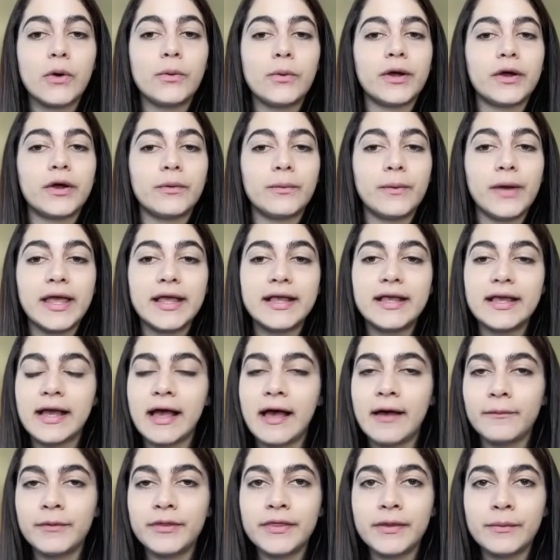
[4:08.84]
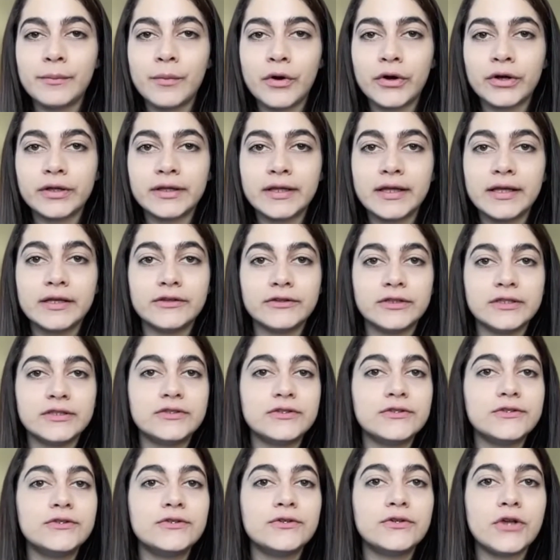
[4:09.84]
we're waking up in the morning, you need
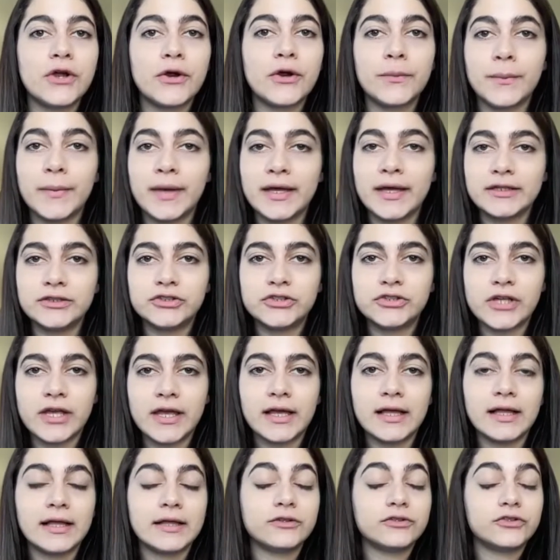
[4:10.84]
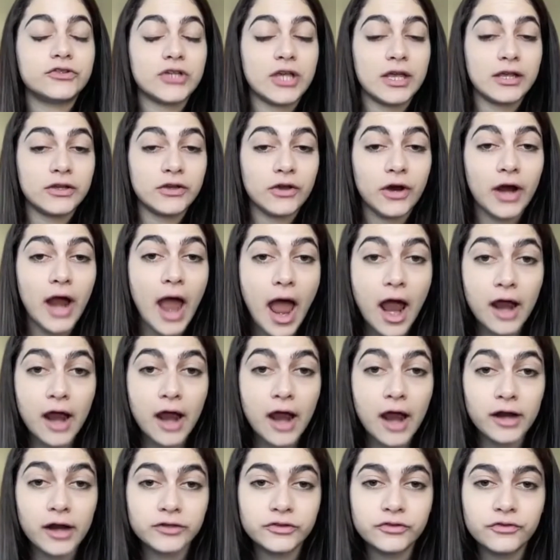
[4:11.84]
to do your med check your
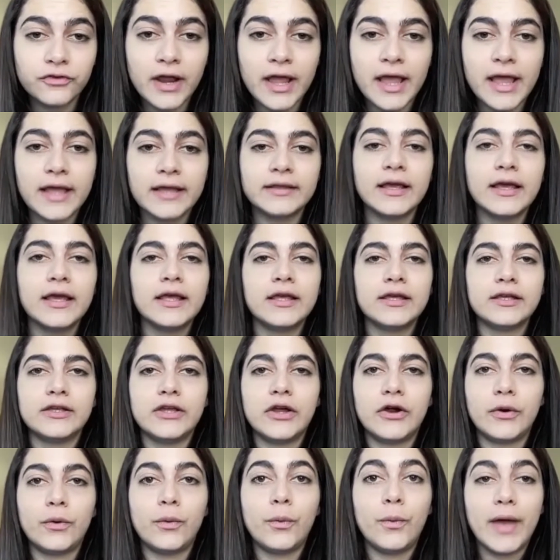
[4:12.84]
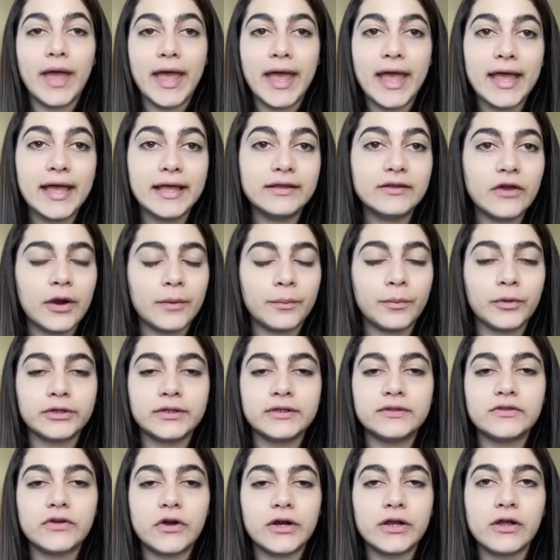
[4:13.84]
heart rate, your weight, you're
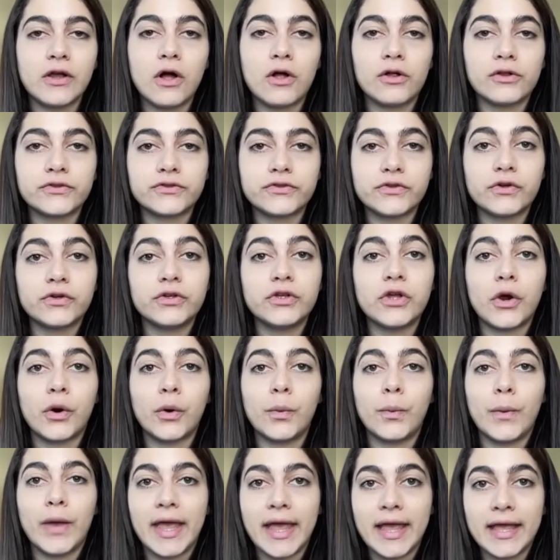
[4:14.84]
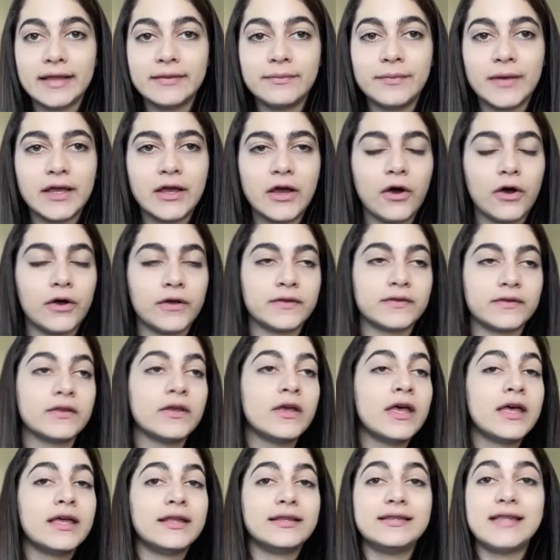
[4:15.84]
monitoring also your weight because
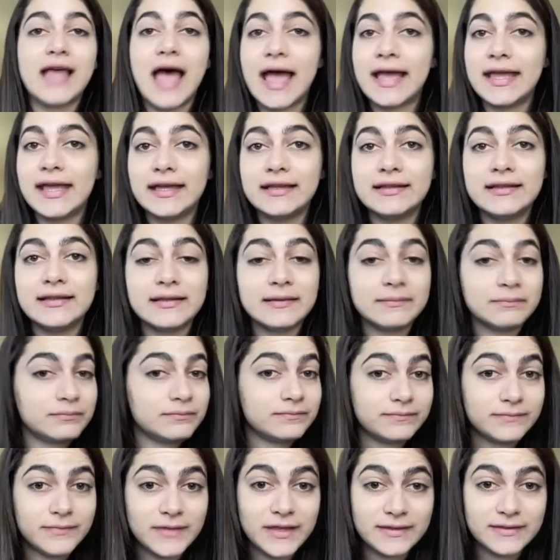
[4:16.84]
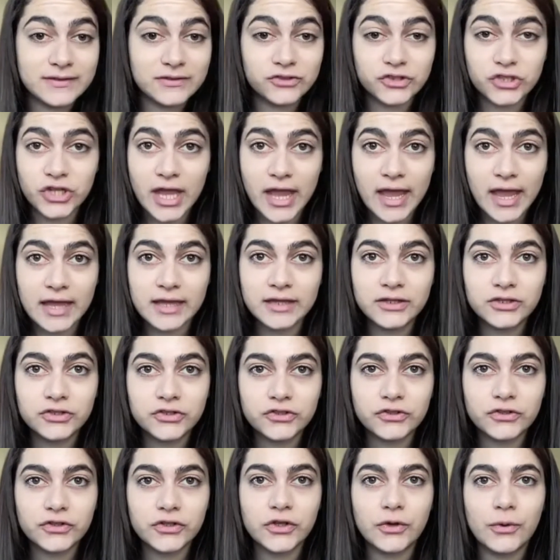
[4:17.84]
diet is
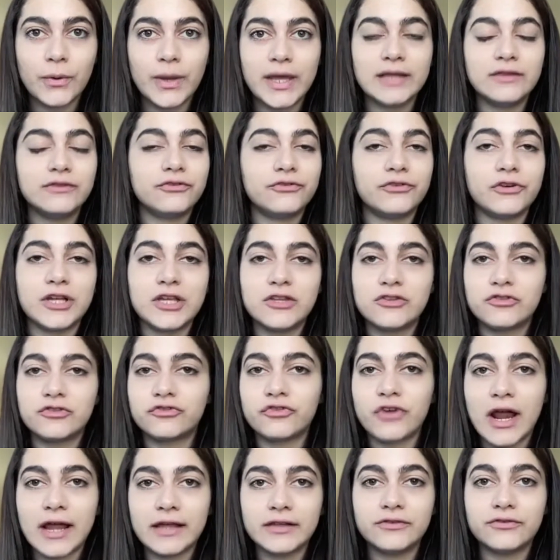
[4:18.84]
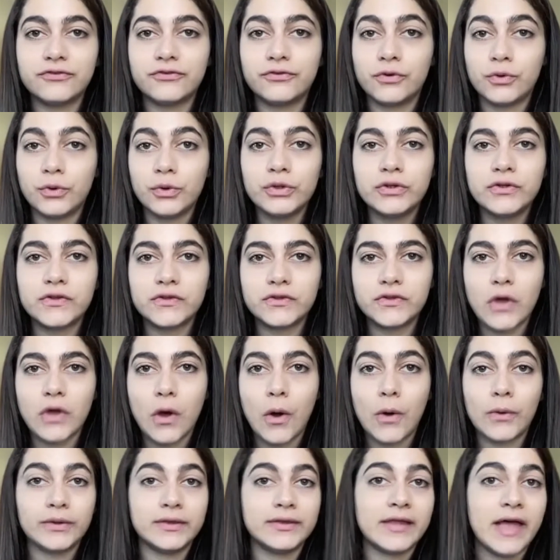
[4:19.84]
changed. You eat freeze-dried food,
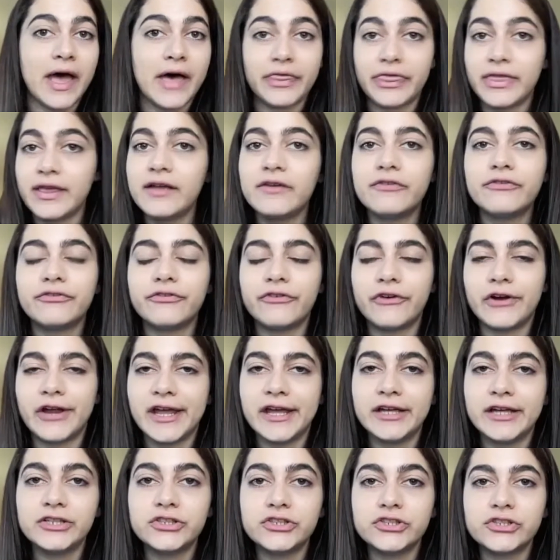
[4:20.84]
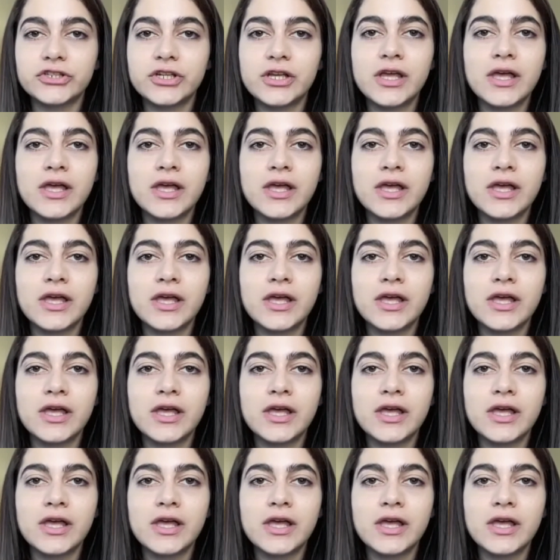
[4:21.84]
so nothing fresh.